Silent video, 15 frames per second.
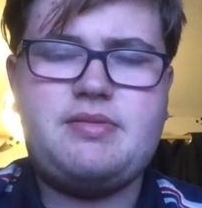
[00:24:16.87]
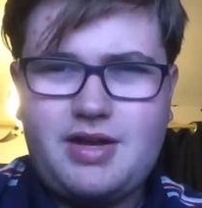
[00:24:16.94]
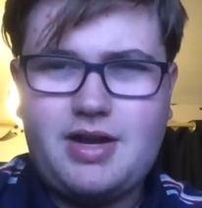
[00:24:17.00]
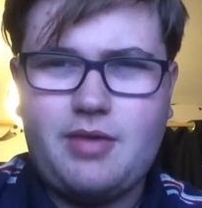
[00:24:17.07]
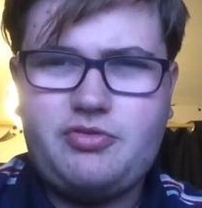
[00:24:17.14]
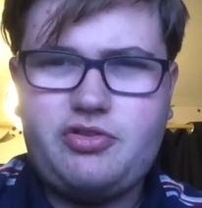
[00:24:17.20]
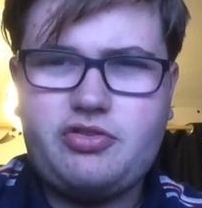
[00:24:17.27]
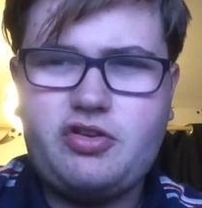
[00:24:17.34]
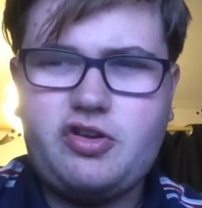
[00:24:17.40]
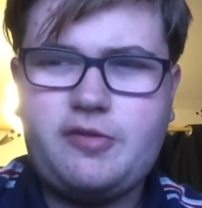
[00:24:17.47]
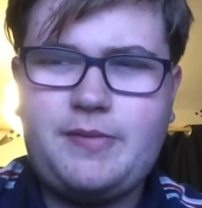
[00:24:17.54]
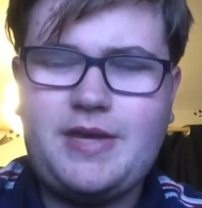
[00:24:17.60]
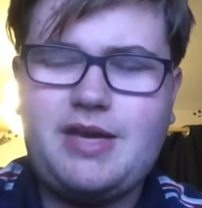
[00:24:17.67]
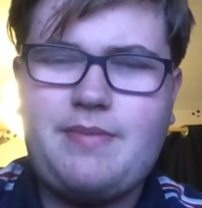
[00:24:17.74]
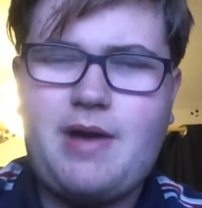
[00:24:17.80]
Now I'm just going to
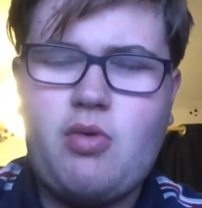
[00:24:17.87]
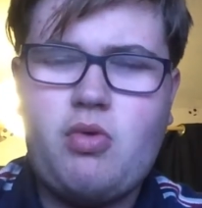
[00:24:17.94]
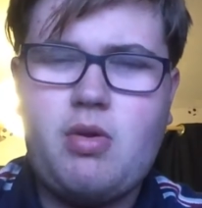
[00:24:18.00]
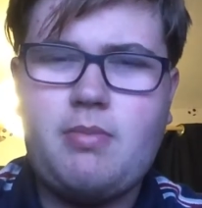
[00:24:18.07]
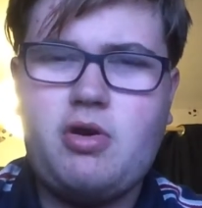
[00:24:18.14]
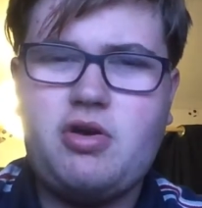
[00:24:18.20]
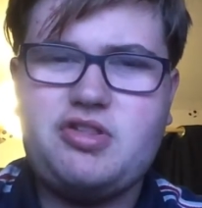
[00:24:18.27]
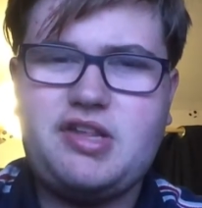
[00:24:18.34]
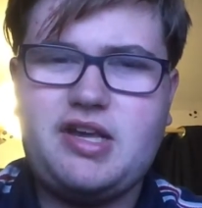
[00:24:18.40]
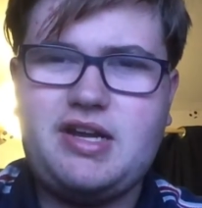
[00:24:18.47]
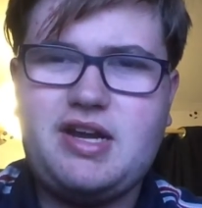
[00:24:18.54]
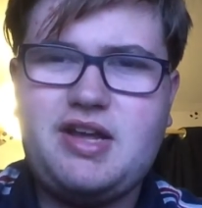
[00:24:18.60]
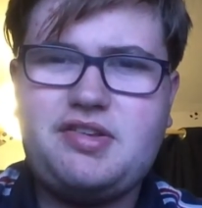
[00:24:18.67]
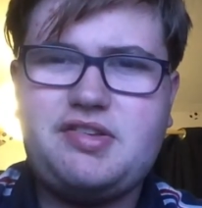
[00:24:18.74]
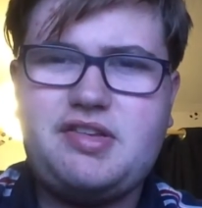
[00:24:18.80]
speak about one more thing,
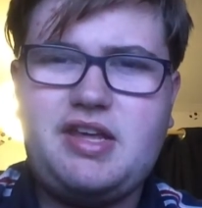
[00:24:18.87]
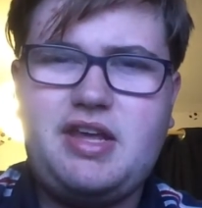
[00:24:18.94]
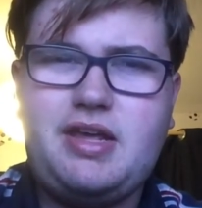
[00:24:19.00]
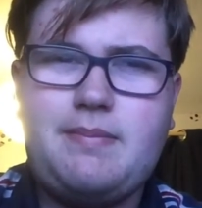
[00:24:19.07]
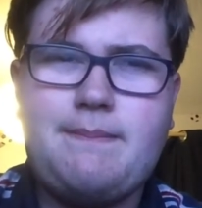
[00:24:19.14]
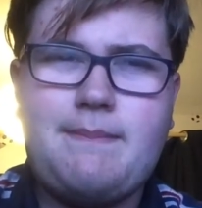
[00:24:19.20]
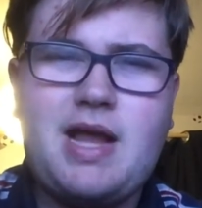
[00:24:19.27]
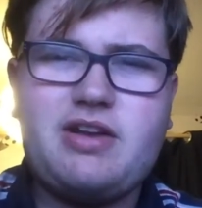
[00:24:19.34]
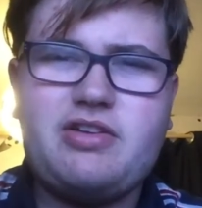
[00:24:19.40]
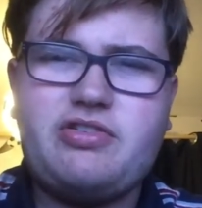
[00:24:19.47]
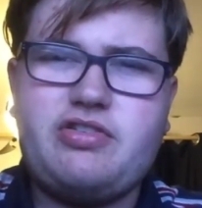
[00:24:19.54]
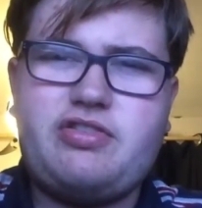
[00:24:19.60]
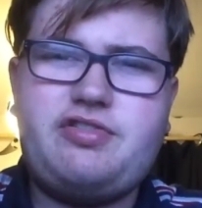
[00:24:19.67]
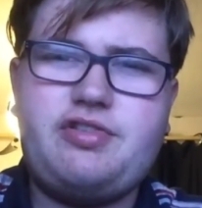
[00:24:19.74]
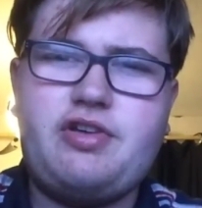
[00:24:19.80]
and that's the
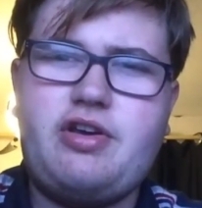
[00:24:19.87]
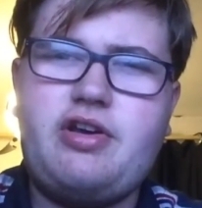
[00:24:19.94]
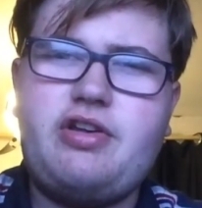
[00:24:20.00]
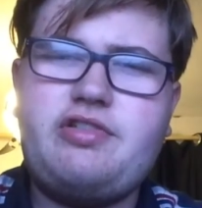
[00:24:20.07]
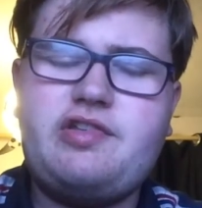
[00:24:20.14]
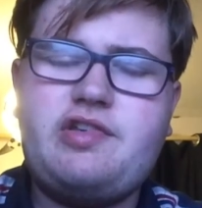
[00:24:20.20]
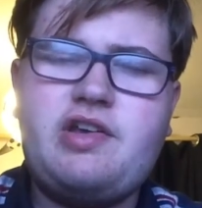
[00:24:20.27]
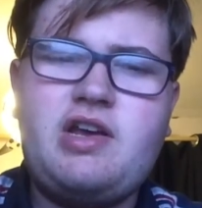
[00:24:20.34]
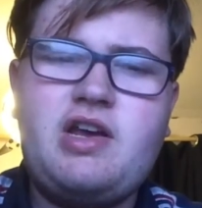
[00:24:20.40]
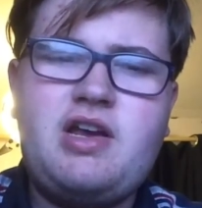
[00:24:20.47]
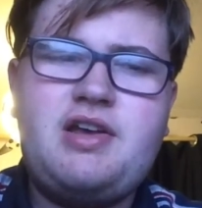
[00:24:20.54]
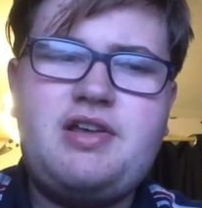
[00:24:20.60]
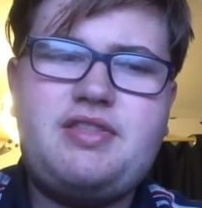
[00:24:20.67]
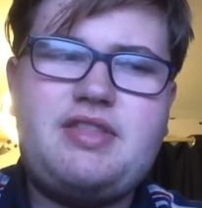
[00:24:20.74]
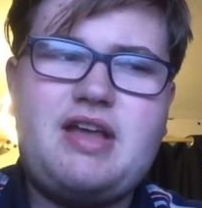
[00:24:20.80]
manager search
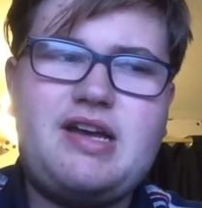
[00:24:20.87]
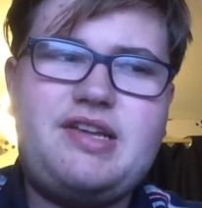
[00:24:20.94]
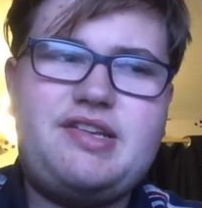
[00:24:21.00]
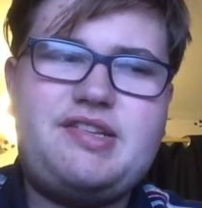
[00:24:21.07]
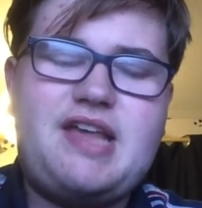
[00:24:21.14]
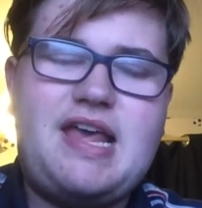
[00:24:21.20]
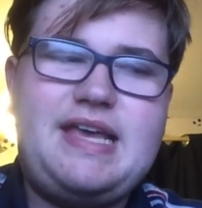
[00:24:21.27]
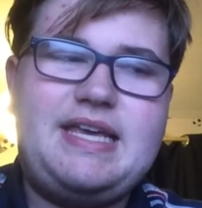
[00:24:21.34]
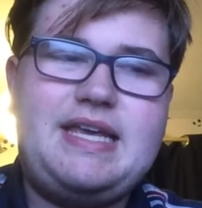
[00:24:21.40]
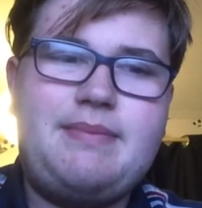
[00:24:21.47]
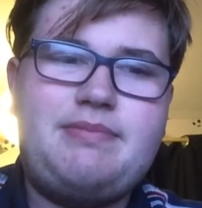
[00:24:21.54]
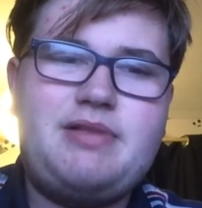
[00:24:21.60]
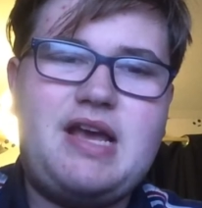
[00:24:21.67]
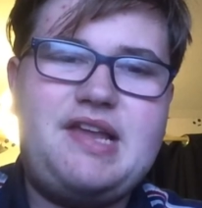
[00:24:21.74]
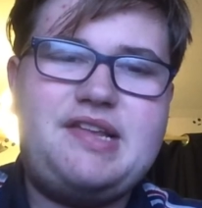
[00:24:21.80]
that is taking
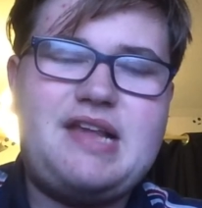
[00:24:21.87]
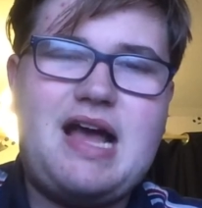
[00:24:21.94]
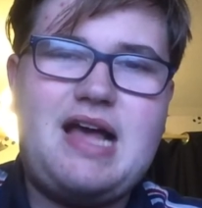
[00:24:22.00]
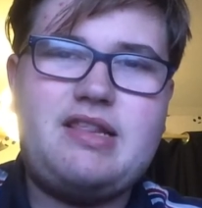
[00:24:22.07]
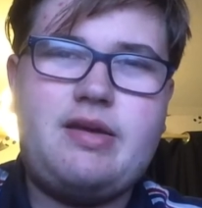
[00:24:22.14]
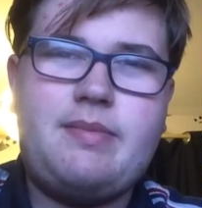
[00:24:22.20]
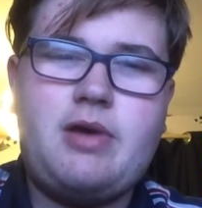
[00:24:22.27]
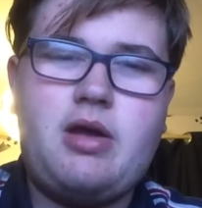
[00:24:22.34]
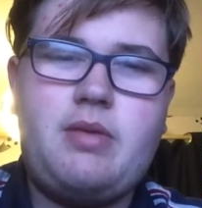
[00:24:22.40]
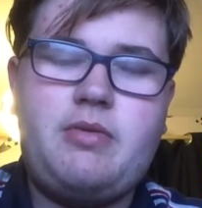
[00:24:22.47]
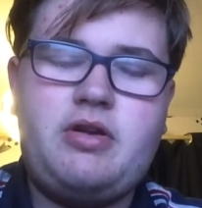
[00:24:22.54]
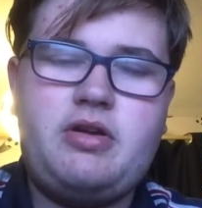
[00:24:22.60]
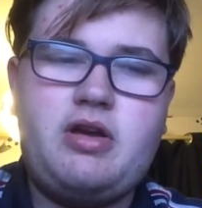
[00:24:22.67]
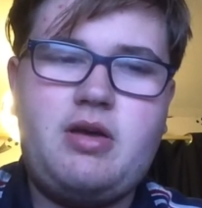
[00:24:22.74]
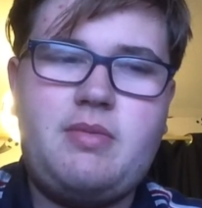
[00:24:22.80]
place at the
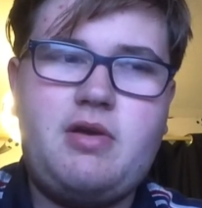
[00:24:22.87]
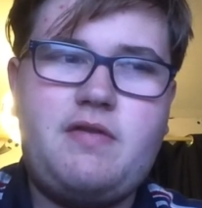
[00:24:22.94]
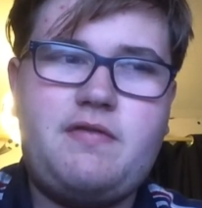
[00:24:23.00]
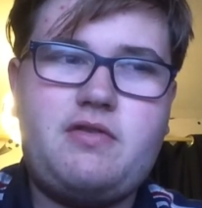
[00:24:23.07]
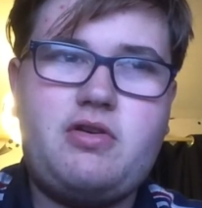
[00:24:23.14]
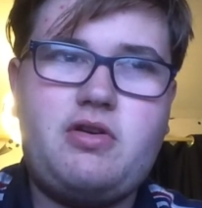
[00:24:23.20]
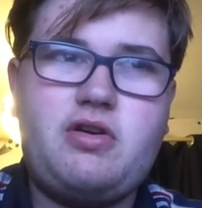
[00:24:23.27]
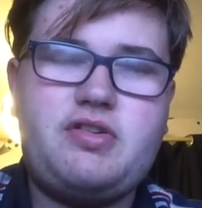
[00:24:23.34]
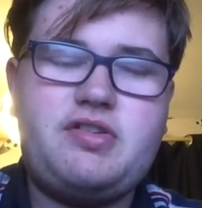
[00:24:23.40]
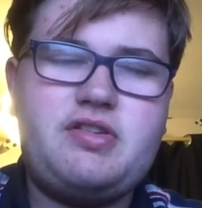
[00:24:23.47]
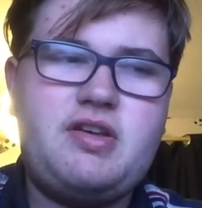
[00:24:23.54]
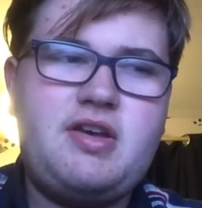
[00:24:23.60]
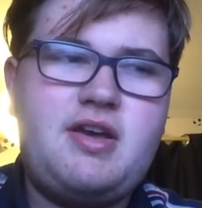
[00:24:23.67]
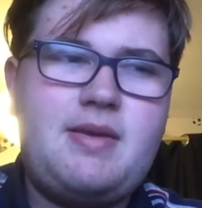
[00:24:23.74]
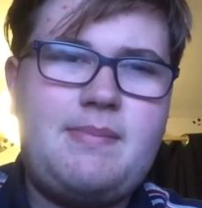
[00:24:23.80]
moment. Um, of course,
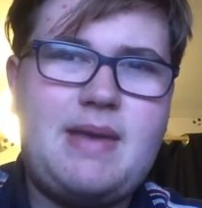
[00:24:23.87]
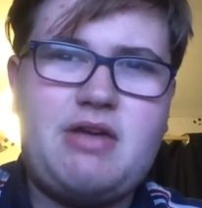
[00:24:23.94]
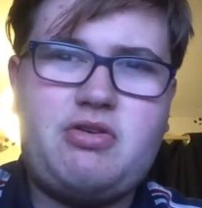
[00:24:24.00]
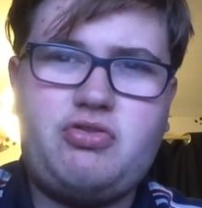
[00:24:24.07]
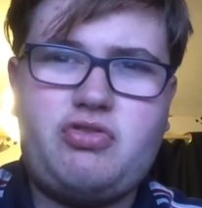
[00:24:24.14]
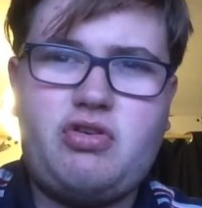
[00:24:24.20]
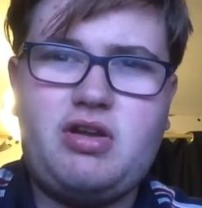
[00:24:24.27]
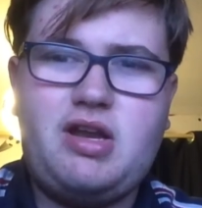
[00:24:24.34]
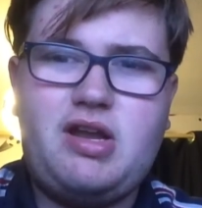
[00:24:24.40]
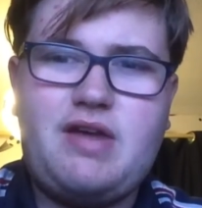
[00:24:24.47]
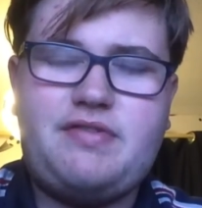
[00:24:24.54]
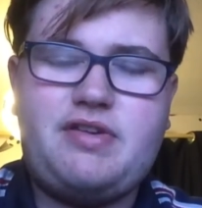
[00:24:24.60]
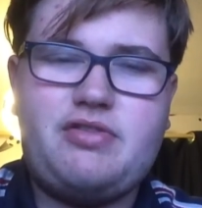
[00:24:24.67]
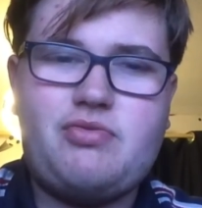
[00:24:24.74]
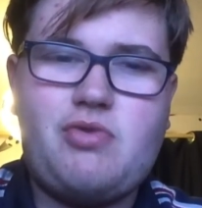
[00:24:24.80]
Michael Jolly
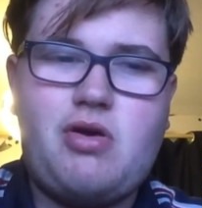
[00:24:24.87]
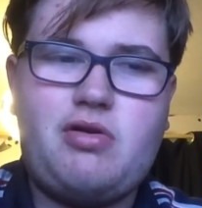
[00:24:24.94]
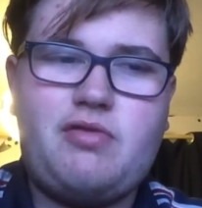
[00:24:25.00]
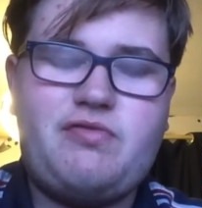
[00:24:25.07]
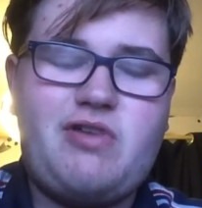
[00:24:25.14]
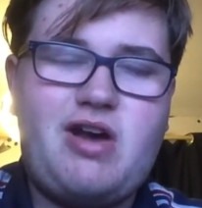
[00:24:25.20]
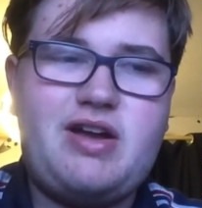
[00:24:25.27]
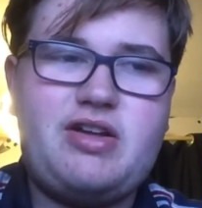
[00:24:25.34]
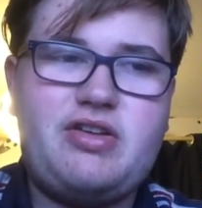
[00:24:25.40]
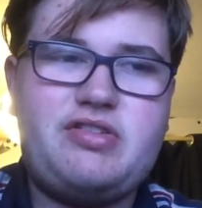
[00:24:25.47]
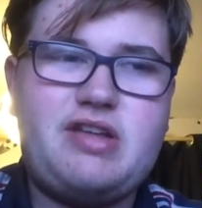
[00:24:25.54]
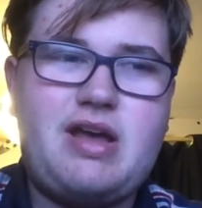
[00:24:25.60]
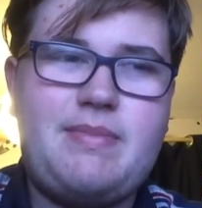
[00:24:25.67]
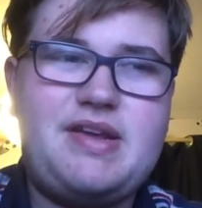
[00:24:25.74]
left his role on Friday, so that